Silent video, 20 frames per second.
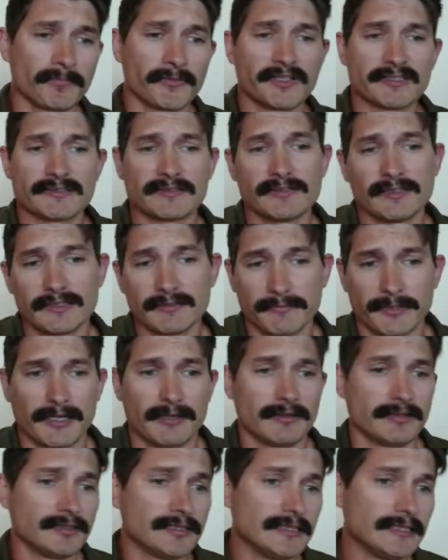Let's think
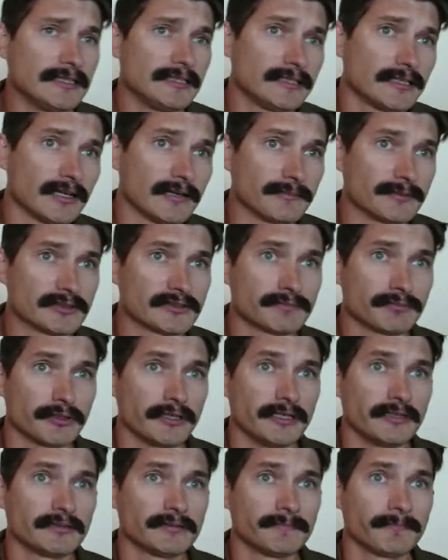about an e-commerce
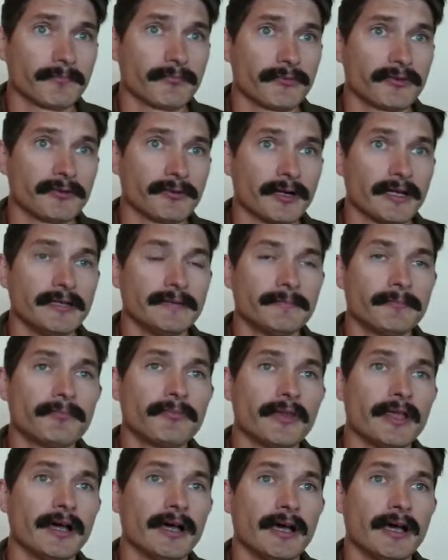brand, right?